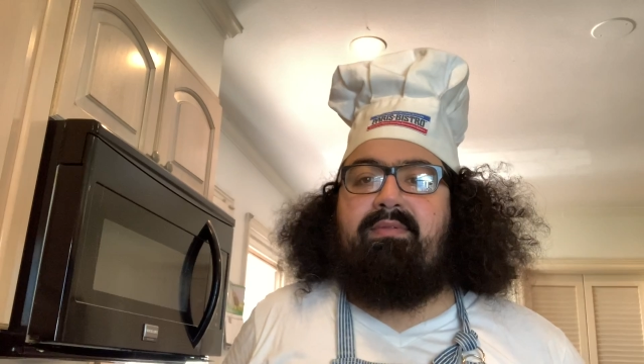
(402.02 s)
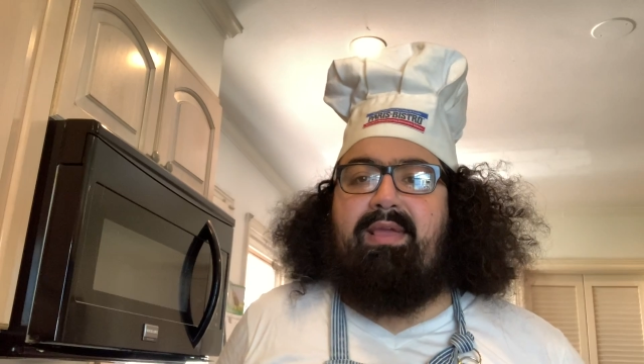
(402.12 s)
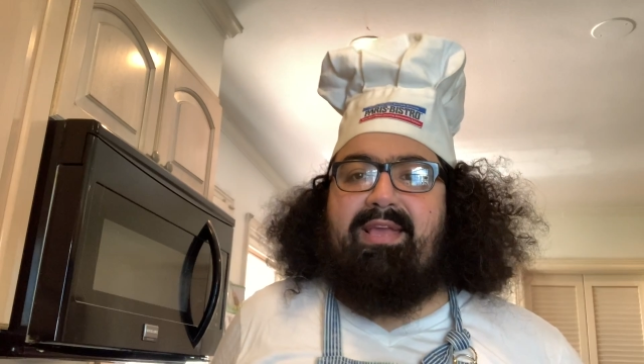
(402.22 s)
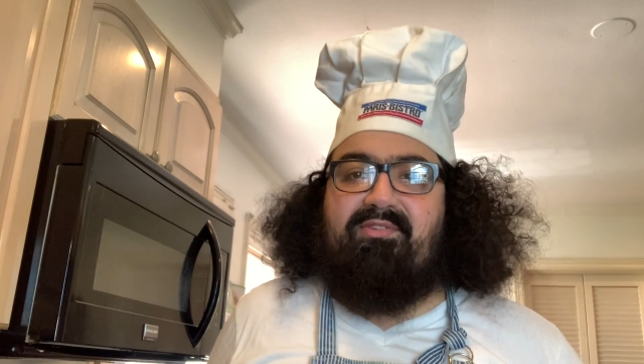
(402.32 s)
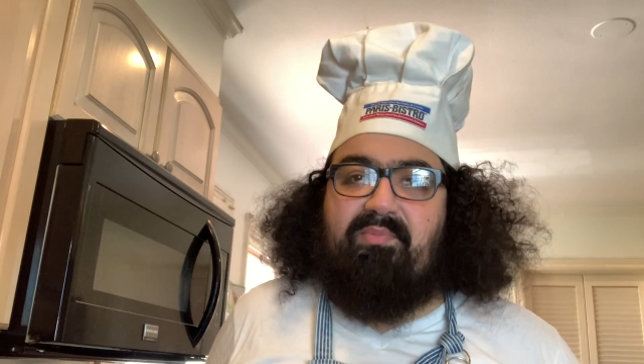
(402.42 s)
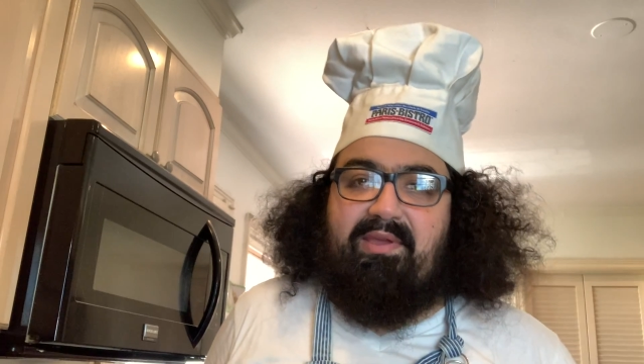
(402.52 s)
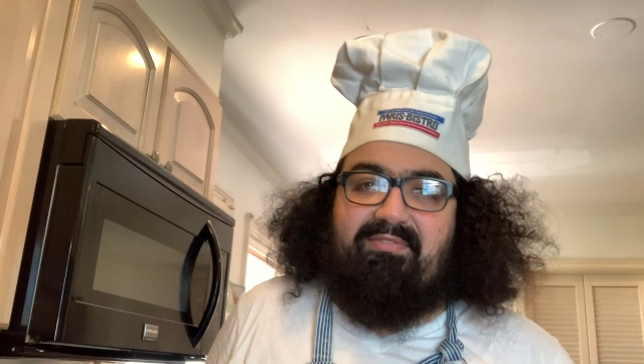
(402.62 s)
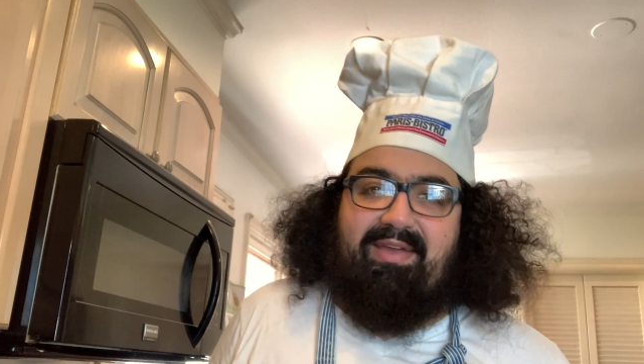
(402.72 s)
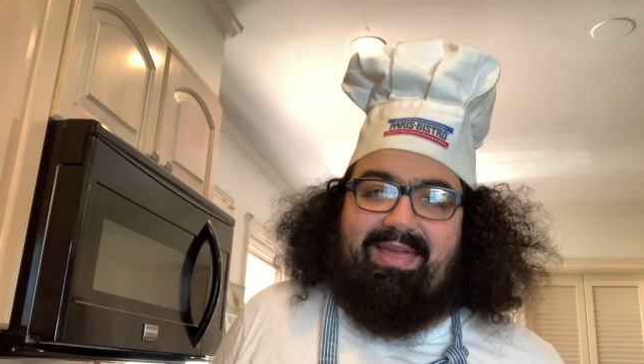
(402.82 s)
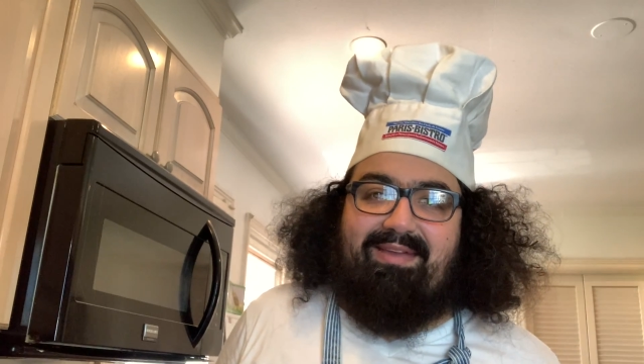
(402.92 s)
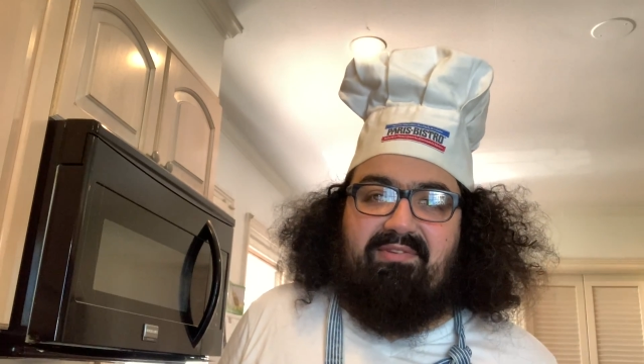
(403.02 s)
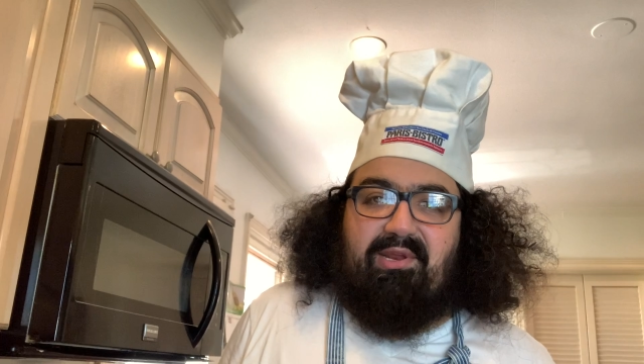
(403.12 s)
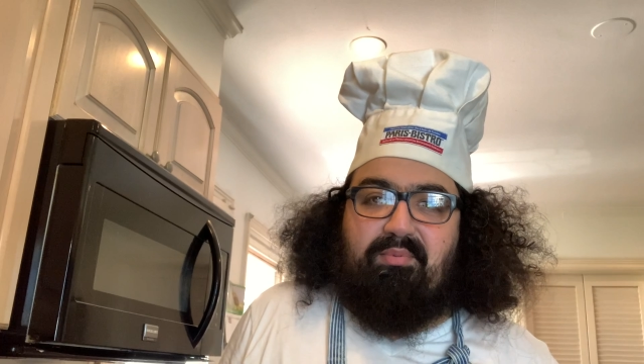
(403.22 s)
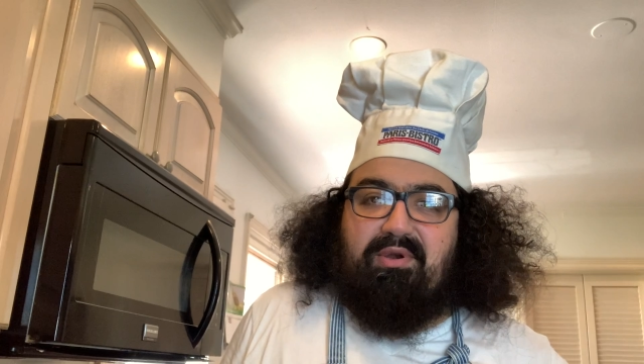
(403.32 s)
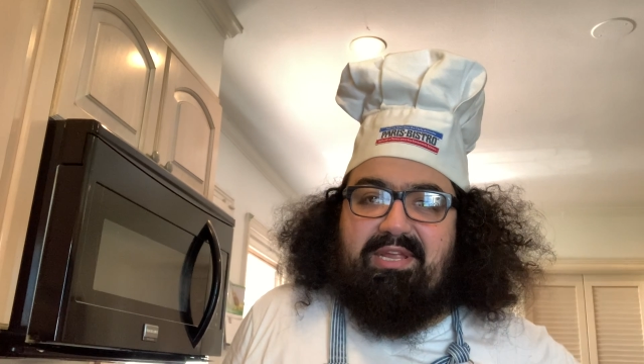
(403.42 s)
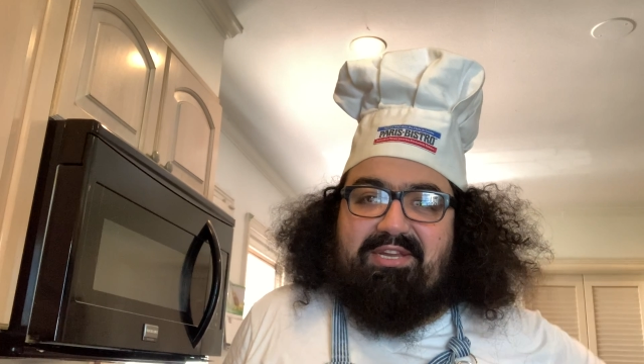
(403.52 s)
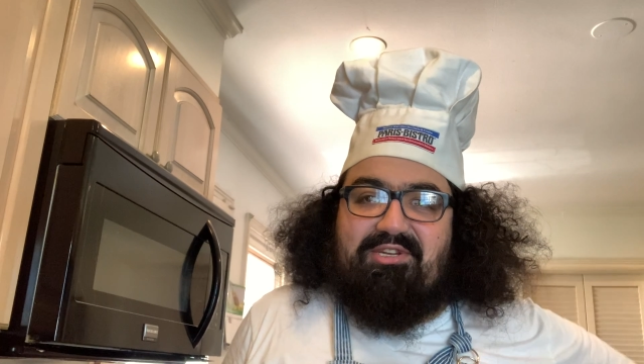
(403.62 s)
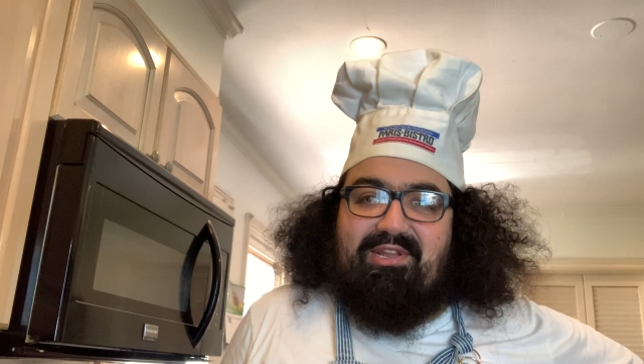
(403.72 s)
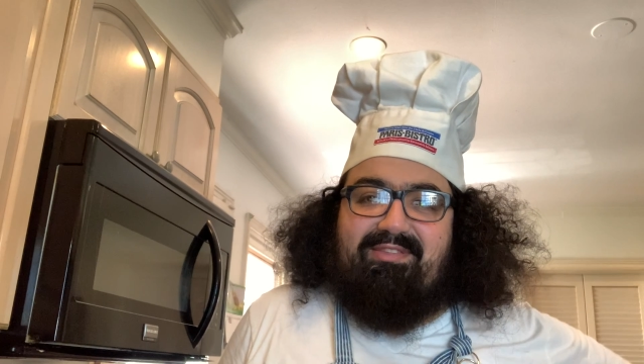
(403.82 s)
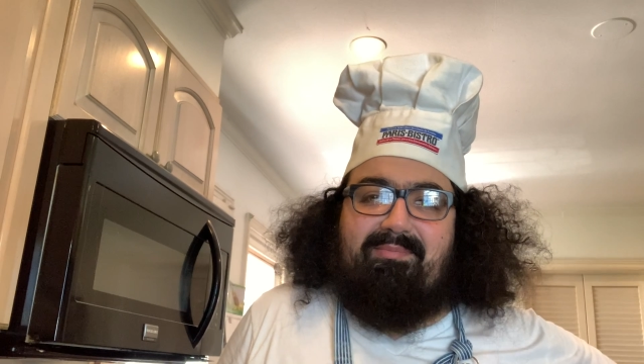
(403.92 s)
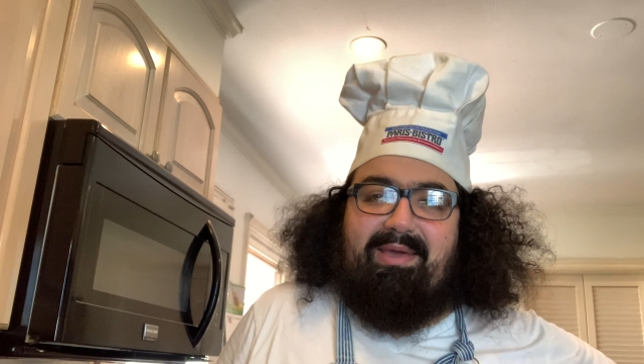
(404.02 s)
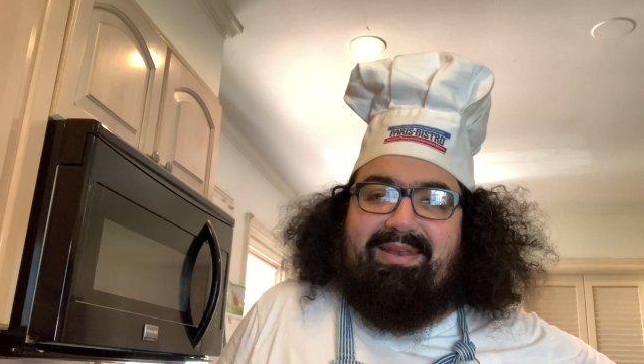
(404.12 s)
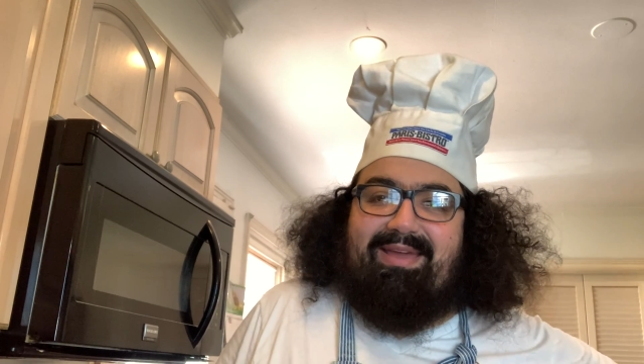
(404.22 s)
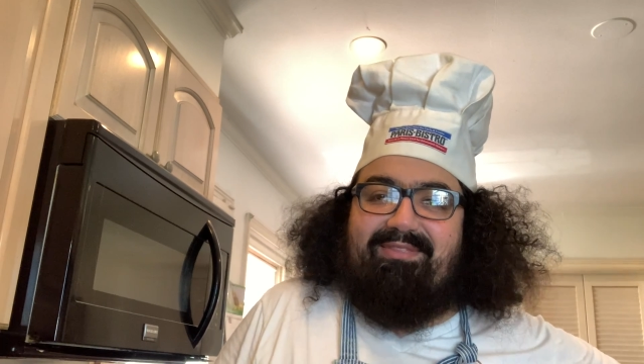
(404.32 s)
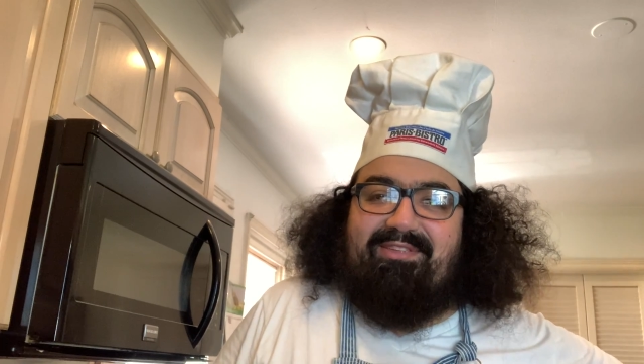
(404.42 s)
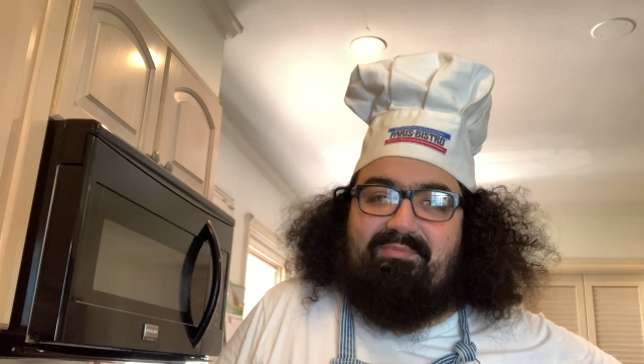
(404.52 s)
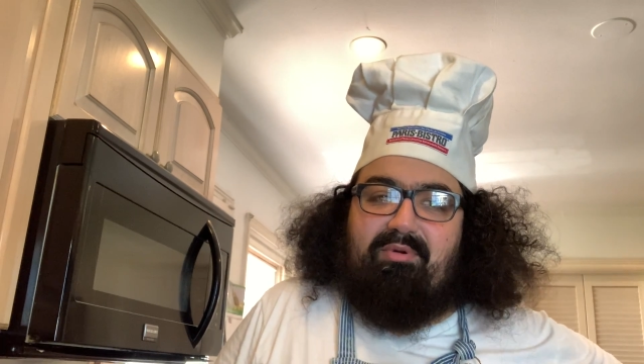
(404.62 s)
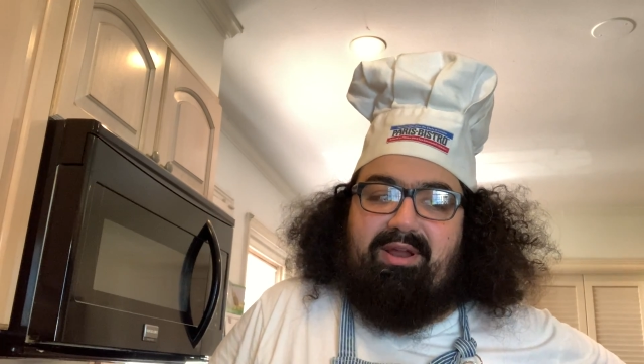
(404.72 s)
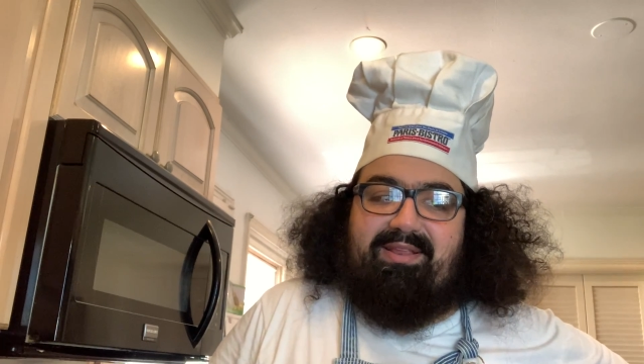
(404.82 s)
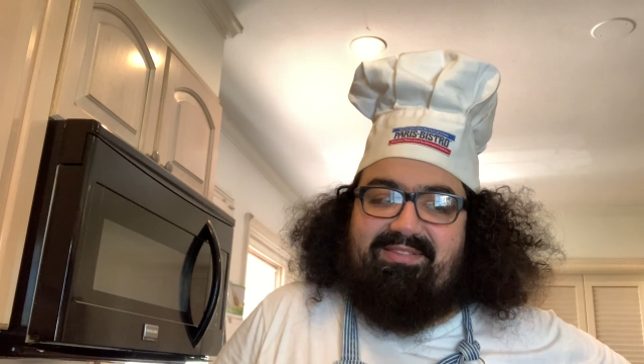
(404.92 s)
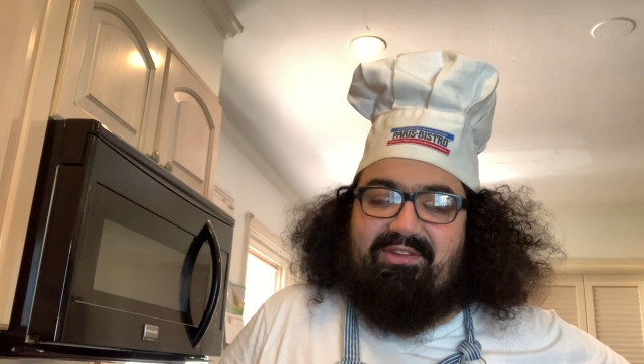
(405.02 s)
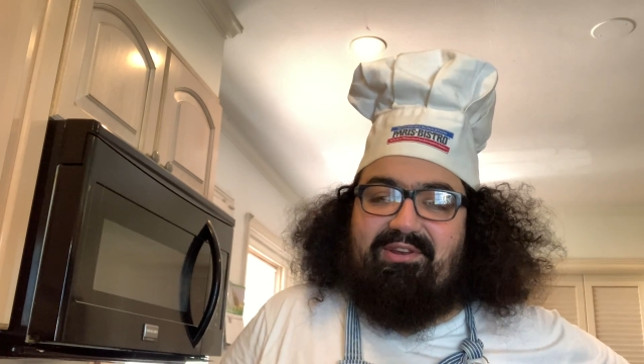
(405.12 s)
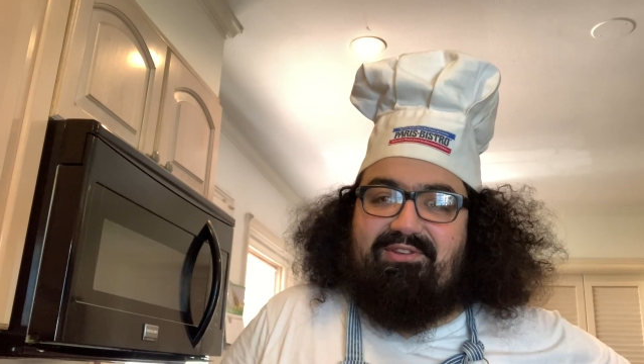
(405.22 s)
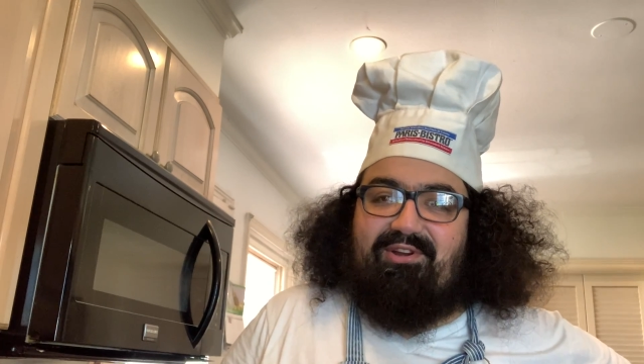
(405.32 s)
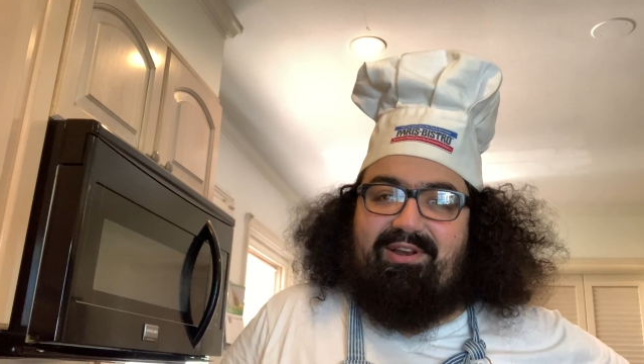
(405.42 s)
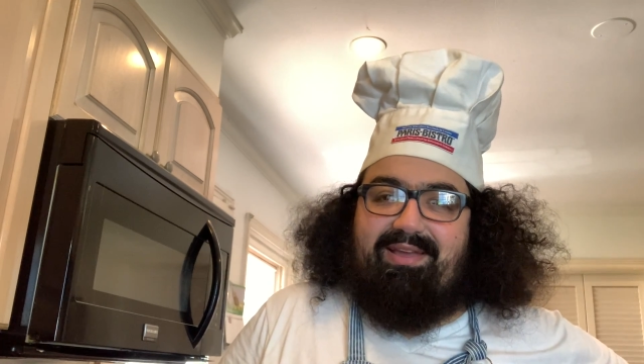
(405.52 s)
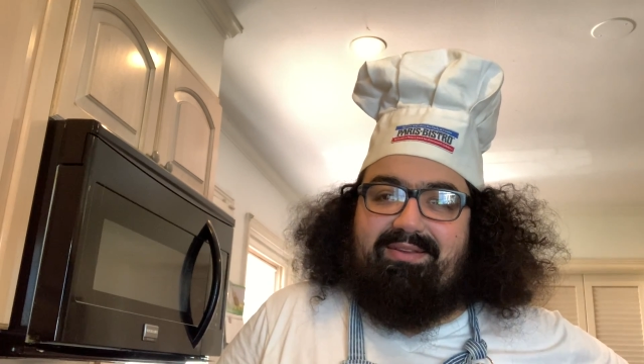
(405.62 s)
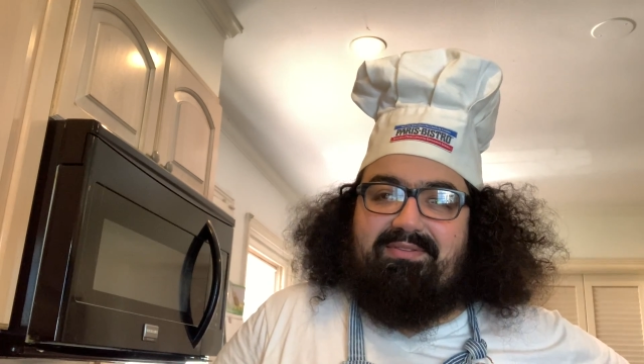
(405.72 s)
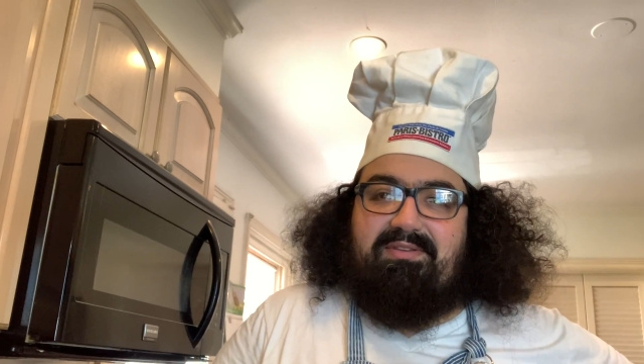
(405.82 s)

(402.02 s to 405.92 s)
Ask me if I have any predictions about how this bread is going to turn out.